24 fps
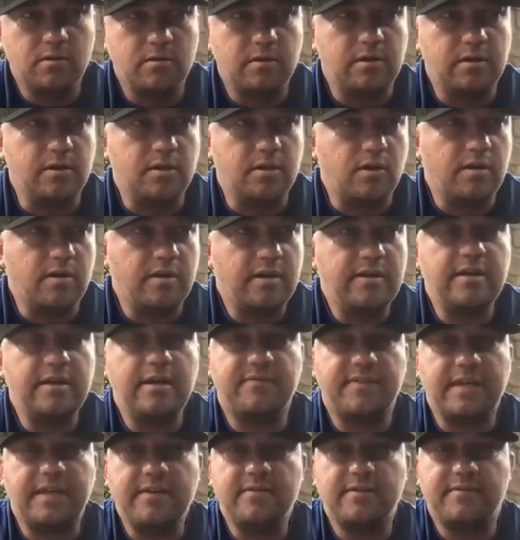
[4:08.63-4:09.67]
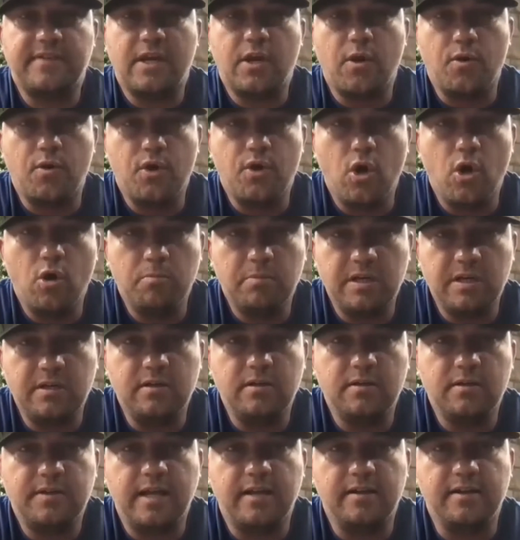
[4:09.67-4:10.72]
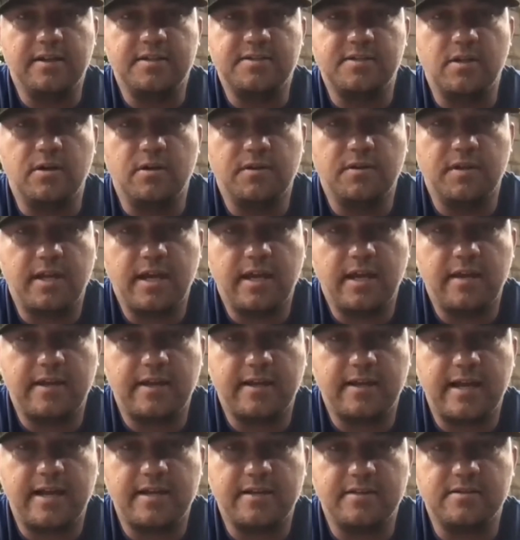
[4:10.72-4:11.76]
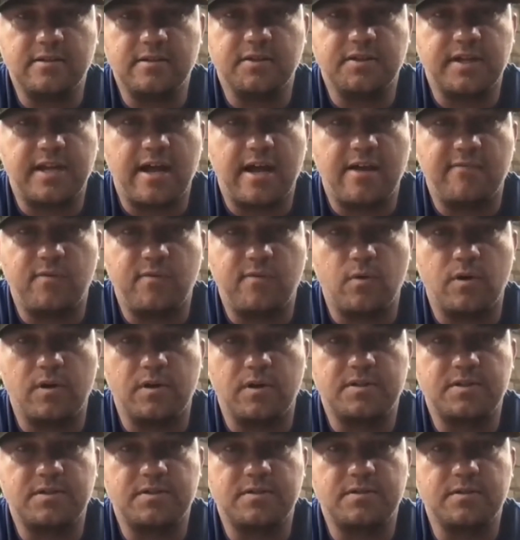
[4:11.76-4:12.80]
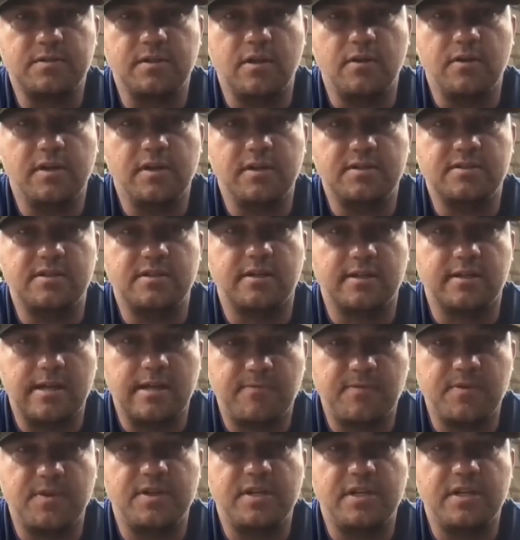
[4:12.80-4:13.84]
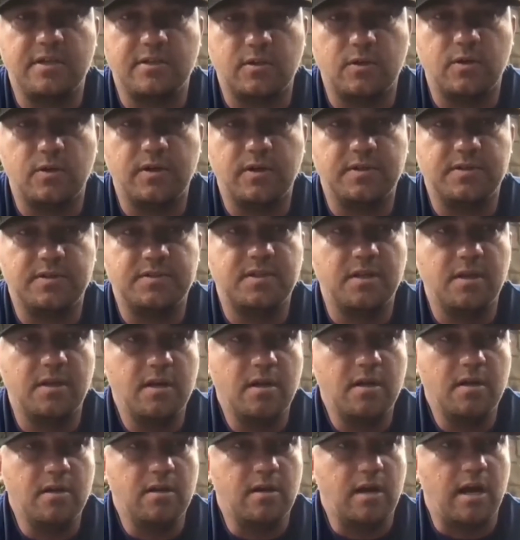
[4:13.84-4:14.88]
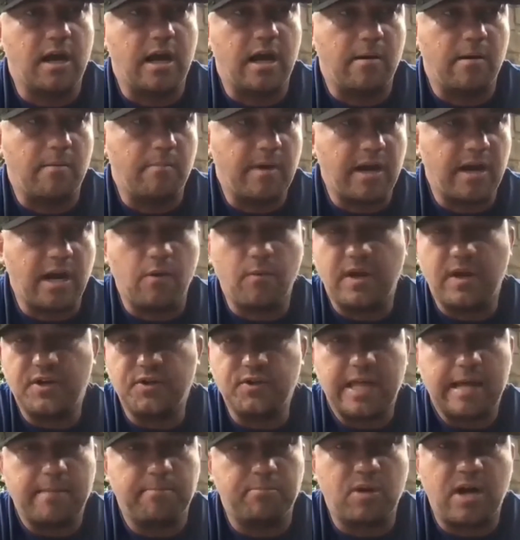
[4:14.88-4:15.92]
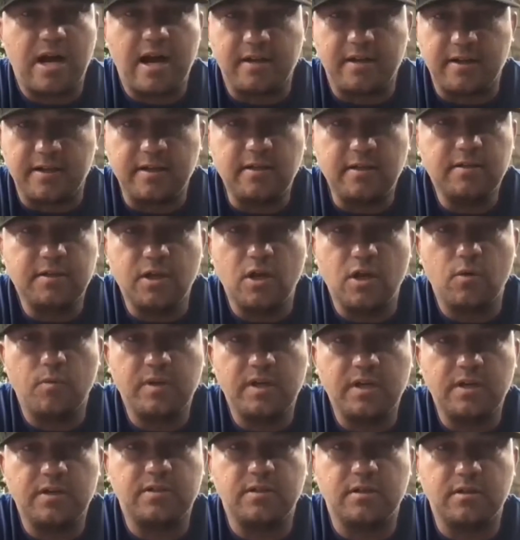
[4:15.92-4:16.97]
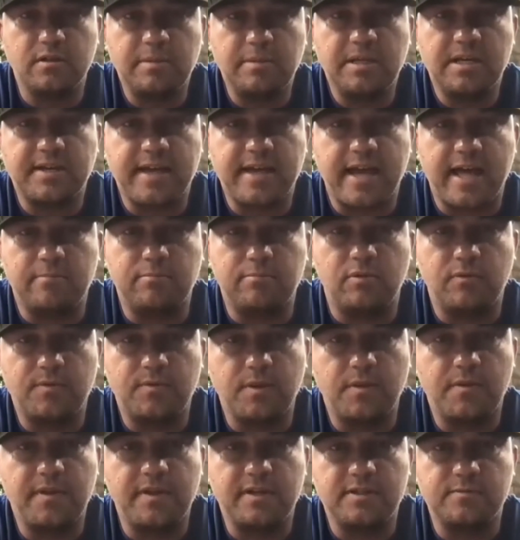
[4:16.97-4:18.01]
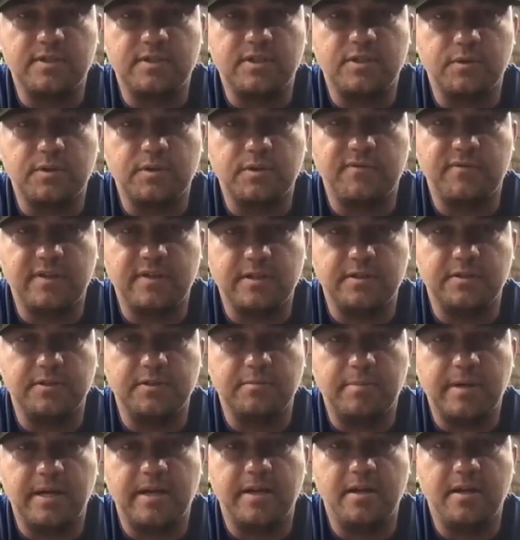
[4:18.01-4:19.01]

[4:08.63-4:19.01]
if even if they don't know me, they at least know that, hey, that guy is looking out for us. He's sticking up for the decoys. And I don't want to do that blindly. We need to be accountable for the things we do in the field. But